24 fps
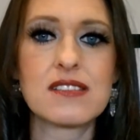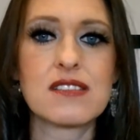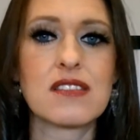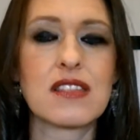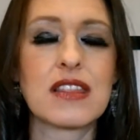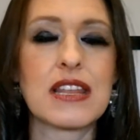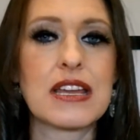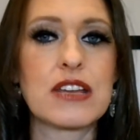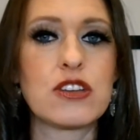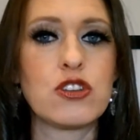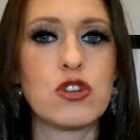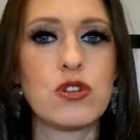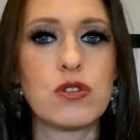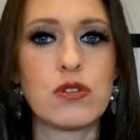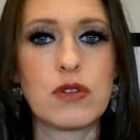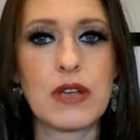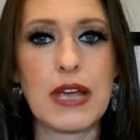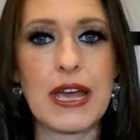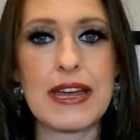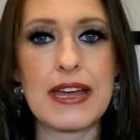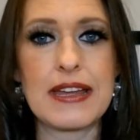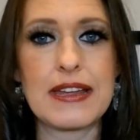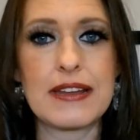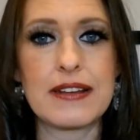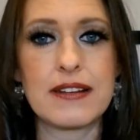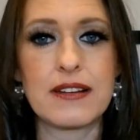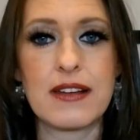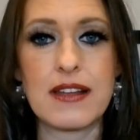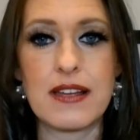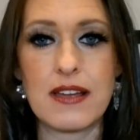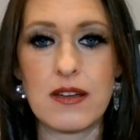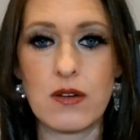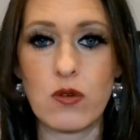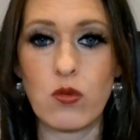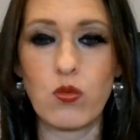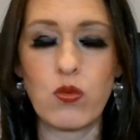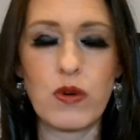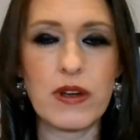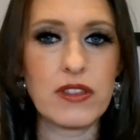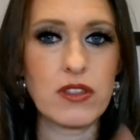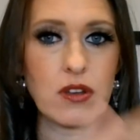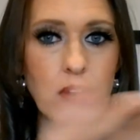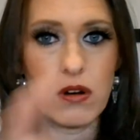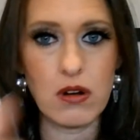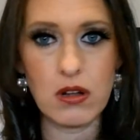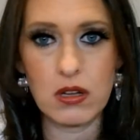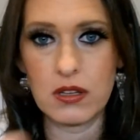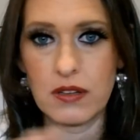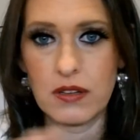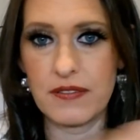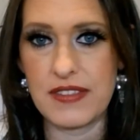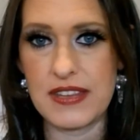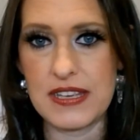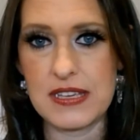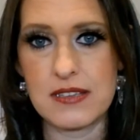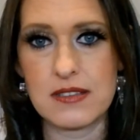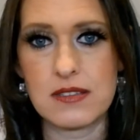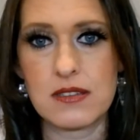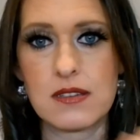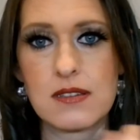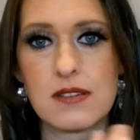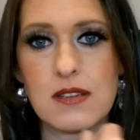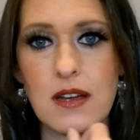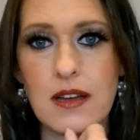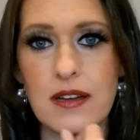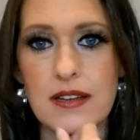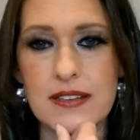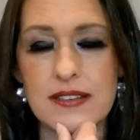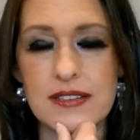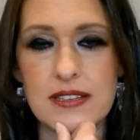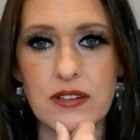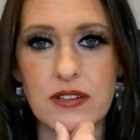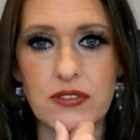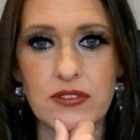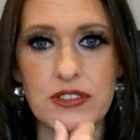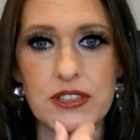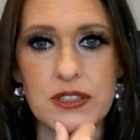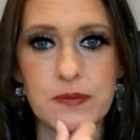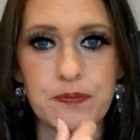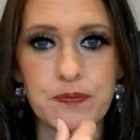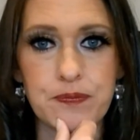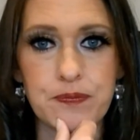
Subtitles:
Then you can, with all of these different